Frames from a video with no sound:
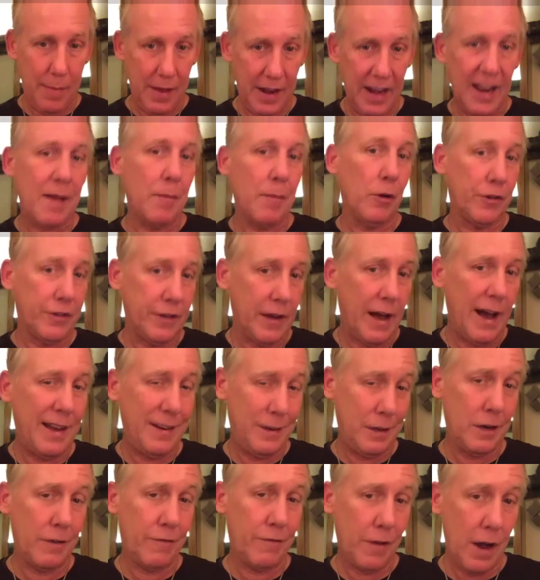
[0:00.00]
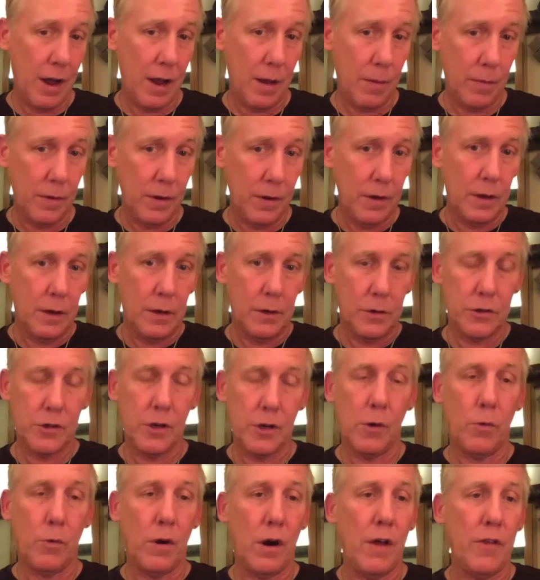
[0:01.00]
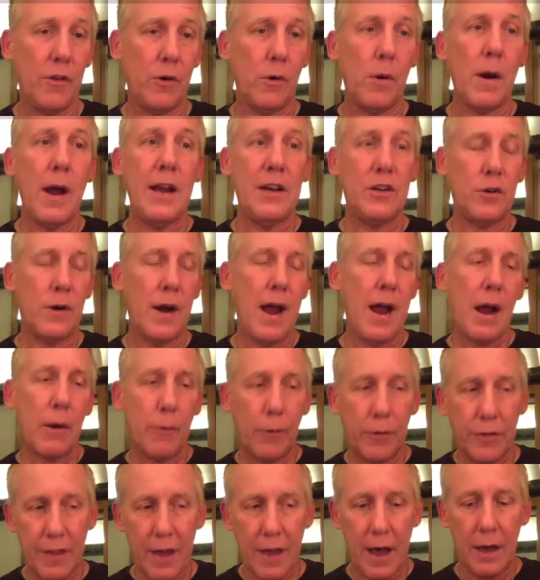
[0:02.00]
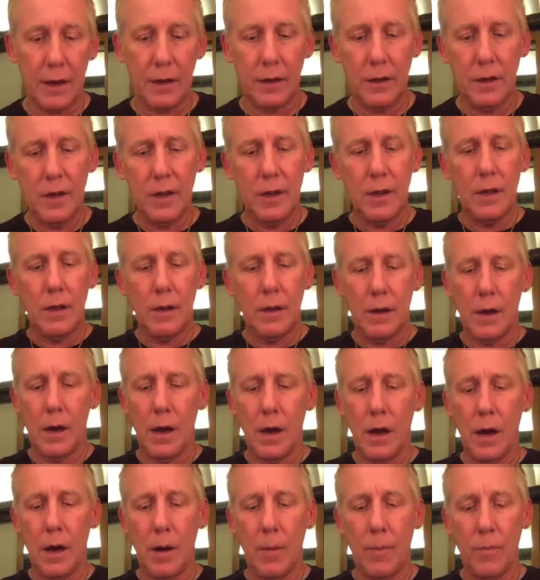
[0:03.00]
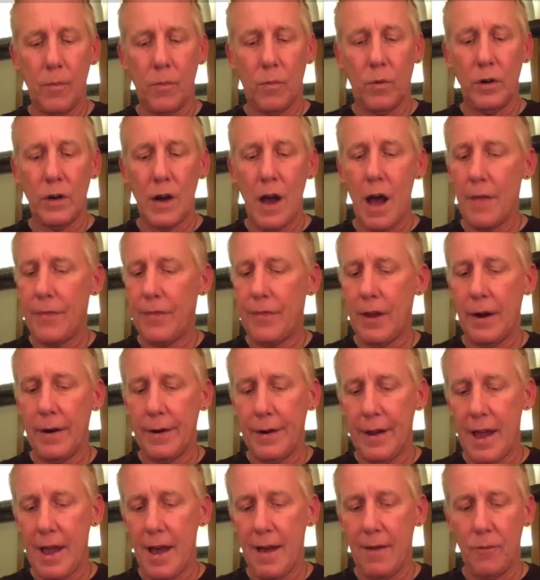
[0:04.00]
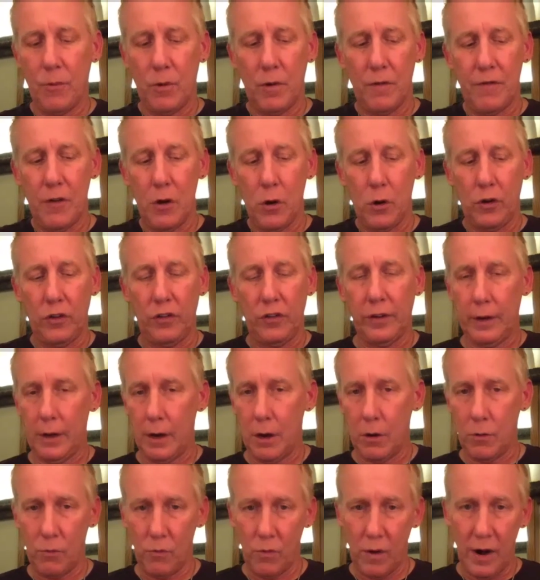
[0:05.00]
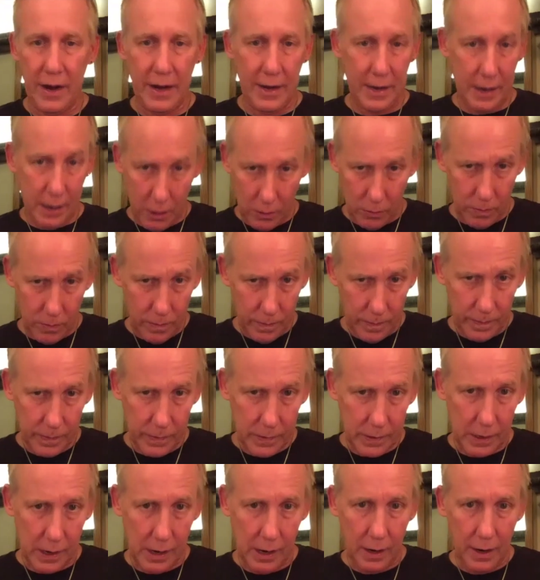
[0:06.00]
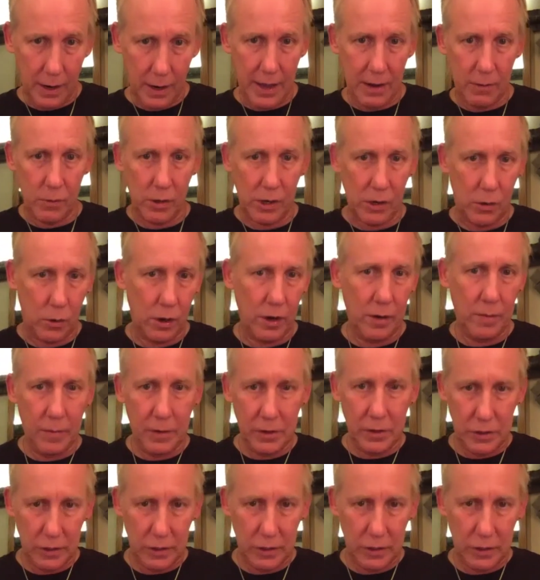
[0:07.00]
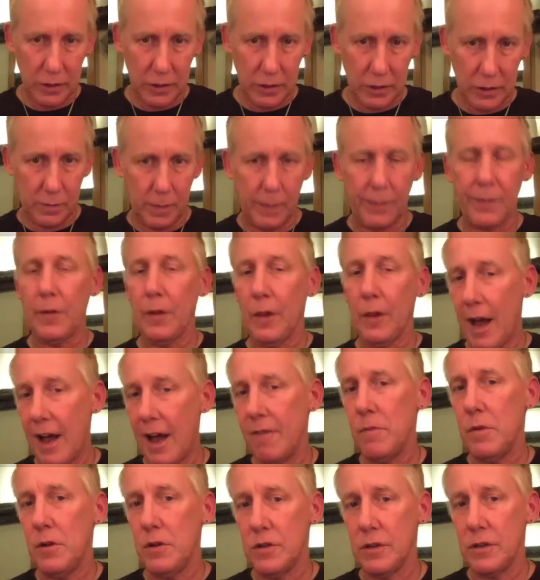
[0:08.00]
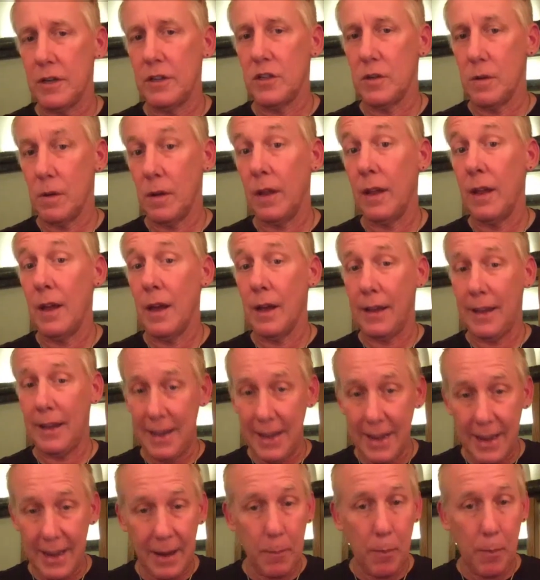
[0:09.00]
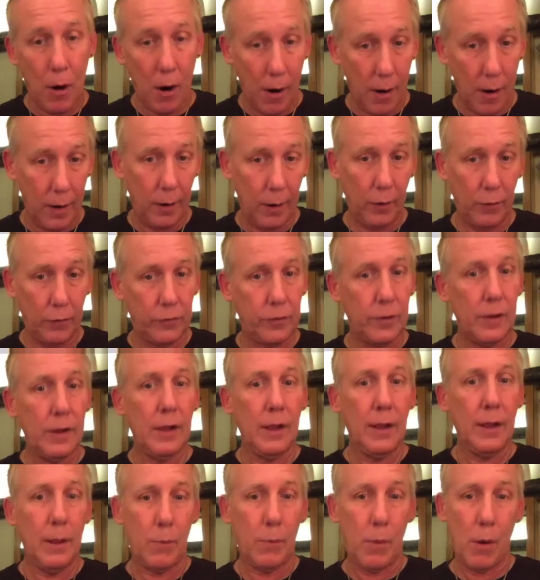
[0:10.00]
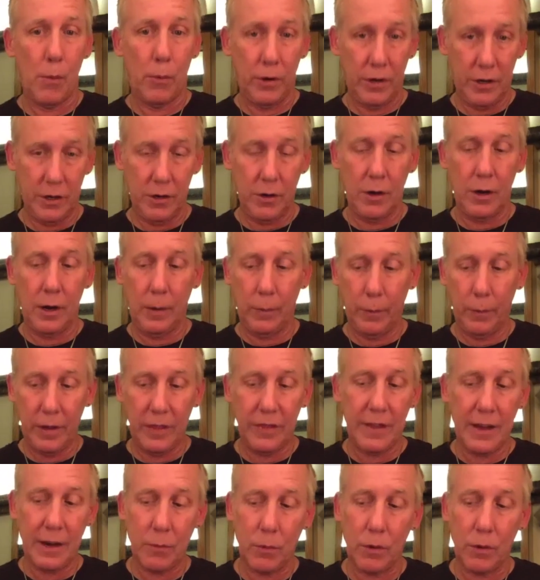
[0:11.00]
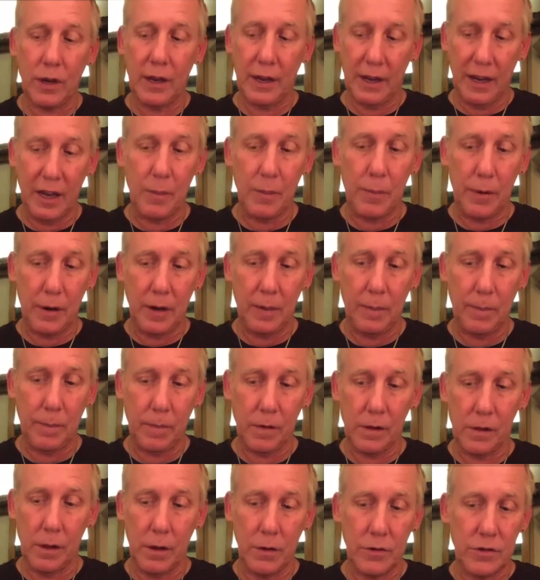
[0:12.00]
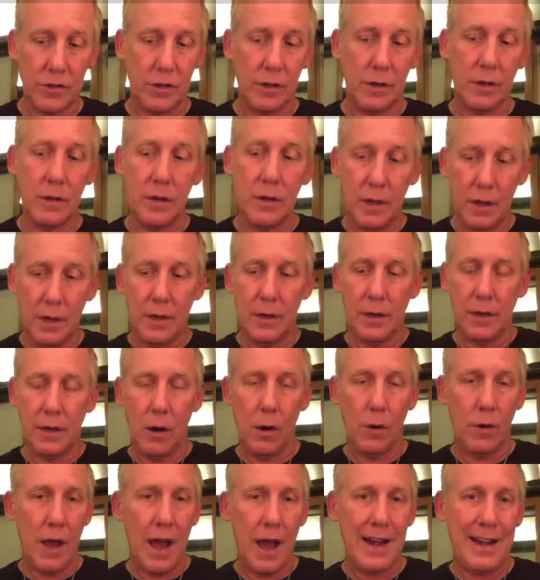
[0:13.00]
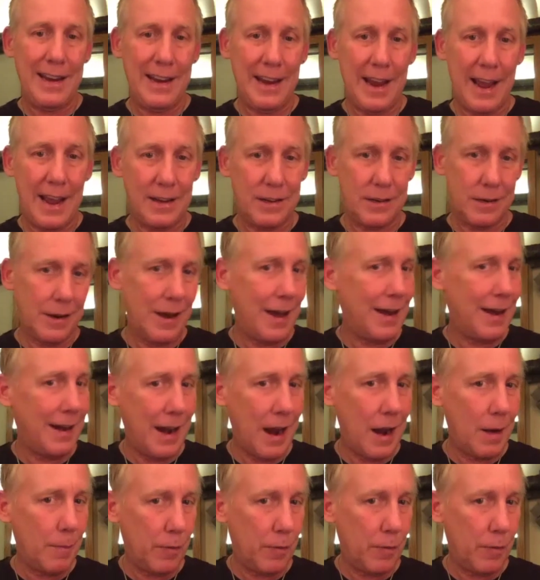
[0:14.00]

and been able to identify them. So we're on the right track with that. We're not there yet. We're focusing on radio and recorded music first, but the live music is a key part of what we're doing. And we think we're going to get pretty close to, 98 to